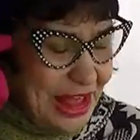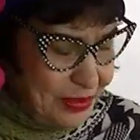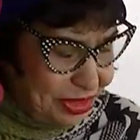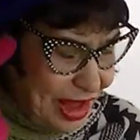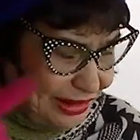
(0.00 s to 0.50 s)

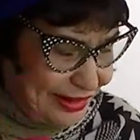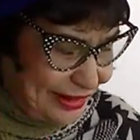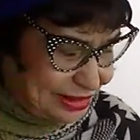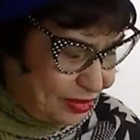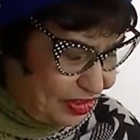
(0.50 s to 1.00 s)
same thought
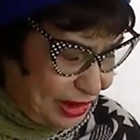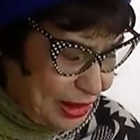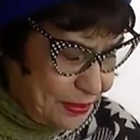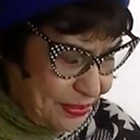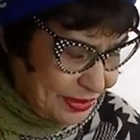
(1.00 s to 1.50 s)
to
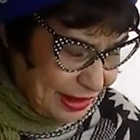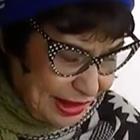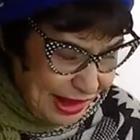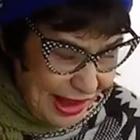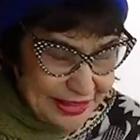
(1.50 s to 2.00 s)
Philip.
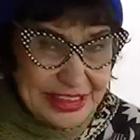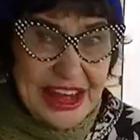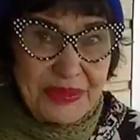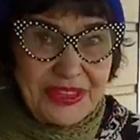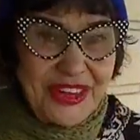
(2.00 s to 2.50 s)
I
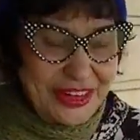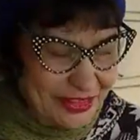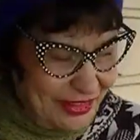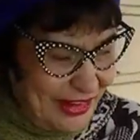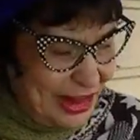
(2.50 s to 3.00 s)
said it before
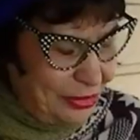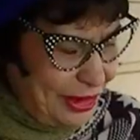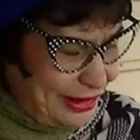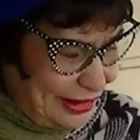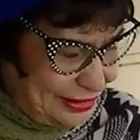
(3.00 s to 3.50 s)
I
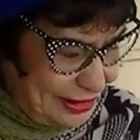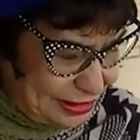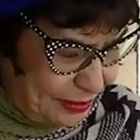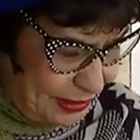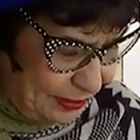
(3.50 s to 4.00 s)
read it. Isn't
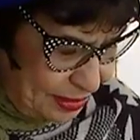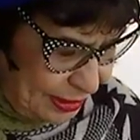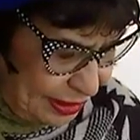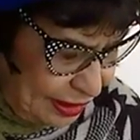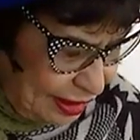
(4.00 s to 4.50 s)
that something?
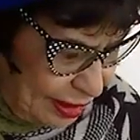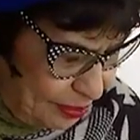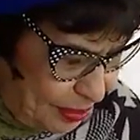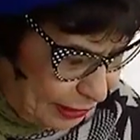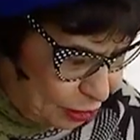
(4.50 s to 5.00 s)

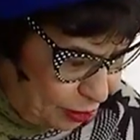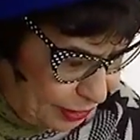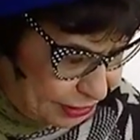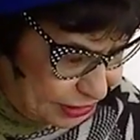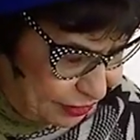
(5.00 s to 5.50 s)
best
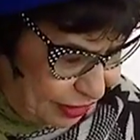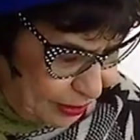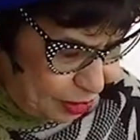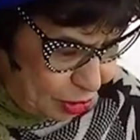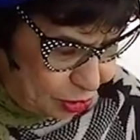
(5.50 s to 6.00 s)
wishes
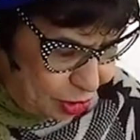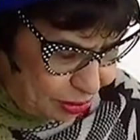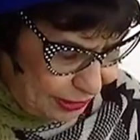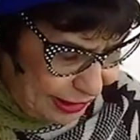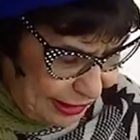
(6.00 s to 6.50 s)
from
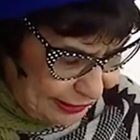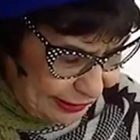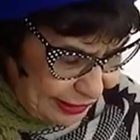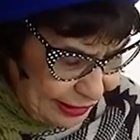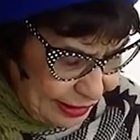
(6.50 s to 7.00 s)
YouTube land
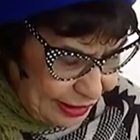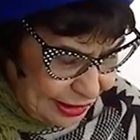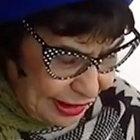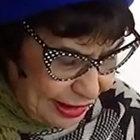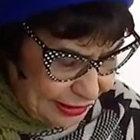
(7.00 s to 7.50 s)

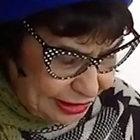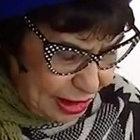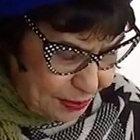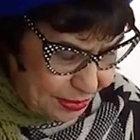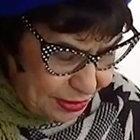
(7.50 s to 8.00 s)
and
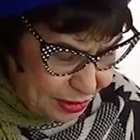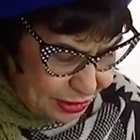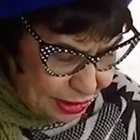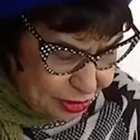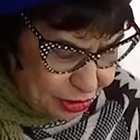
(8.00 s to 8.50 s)
keep
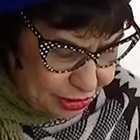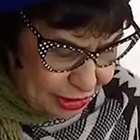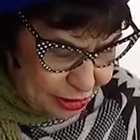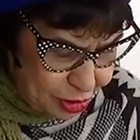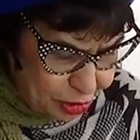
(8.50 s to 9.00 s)
the,
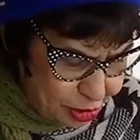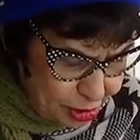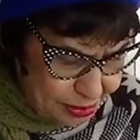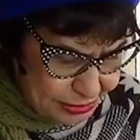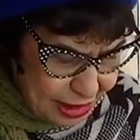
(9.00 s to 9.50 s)
the
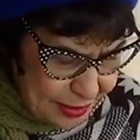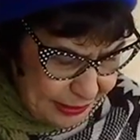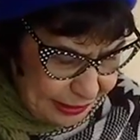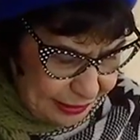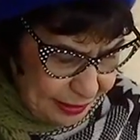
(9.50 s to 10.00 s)
YouTubes
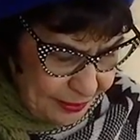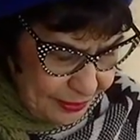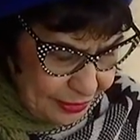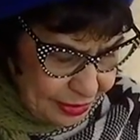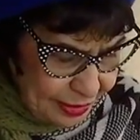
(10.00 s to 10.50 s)
coming.
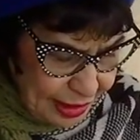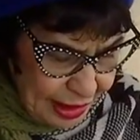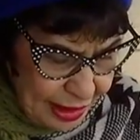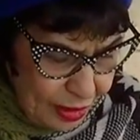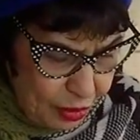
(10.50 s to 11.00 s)

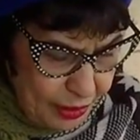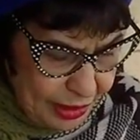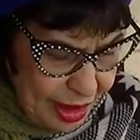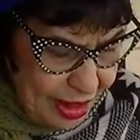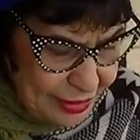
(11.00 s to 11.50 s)

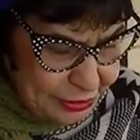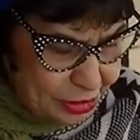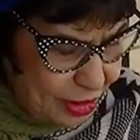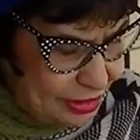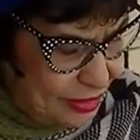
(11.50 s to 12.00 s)
We all
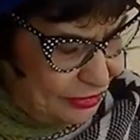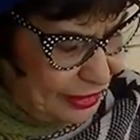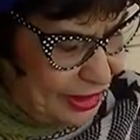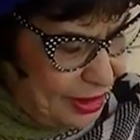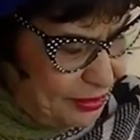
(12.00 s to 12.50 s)
enjoy them
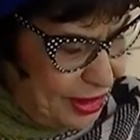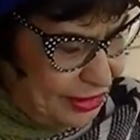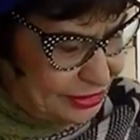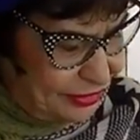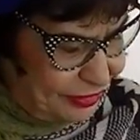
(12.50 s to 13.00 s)
very
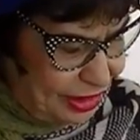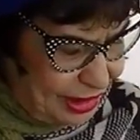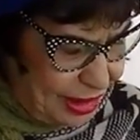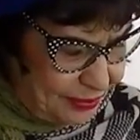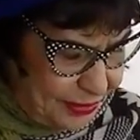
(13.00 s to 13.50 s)
much.
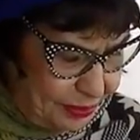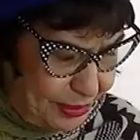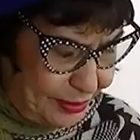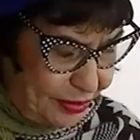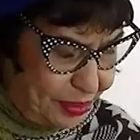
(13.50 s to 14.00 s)

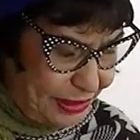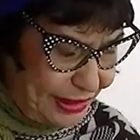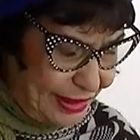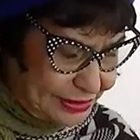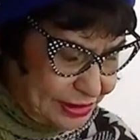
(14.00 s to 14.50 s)
Philip,
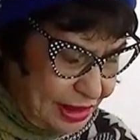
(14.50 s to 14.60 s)
P.S.